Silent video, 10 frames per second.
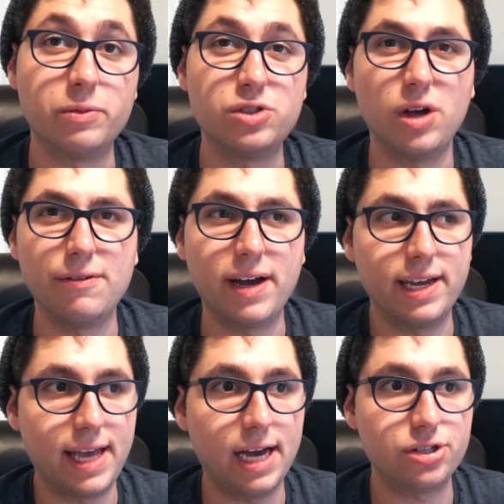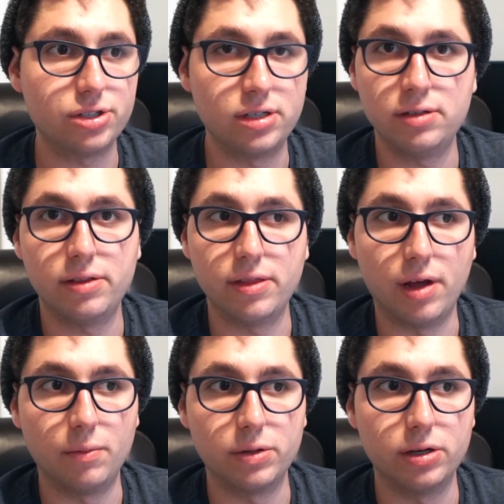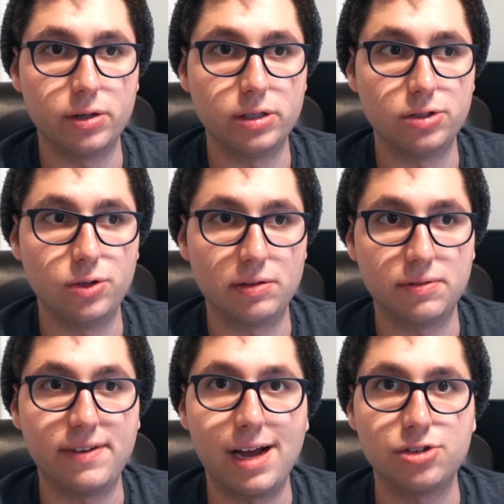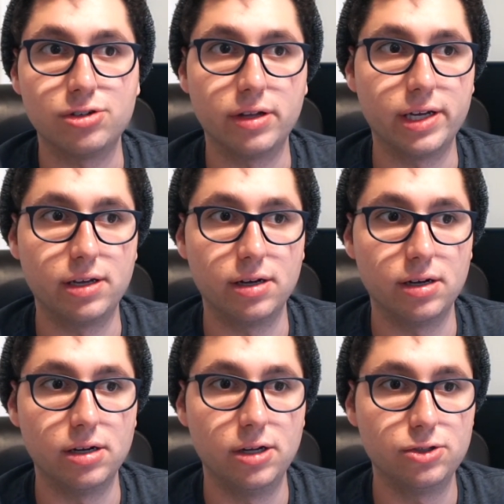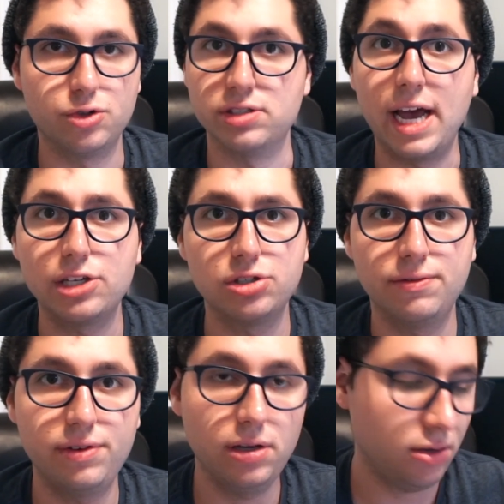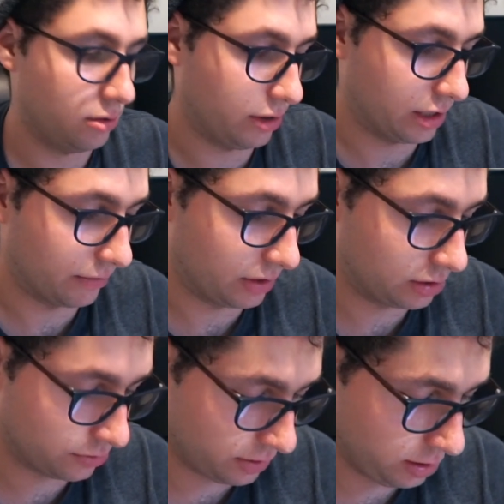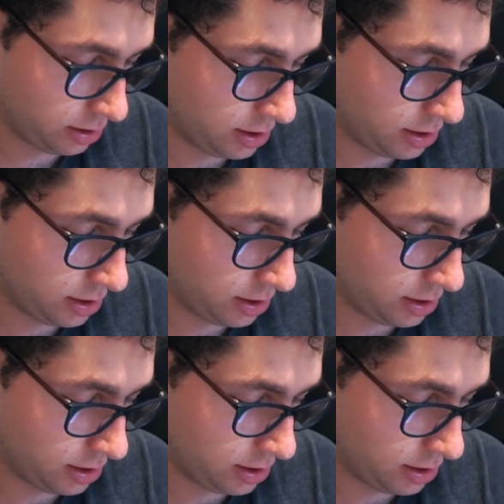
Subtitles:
So if I cash in, I'm going to have to factor in like a transaction fee, like convenience fee.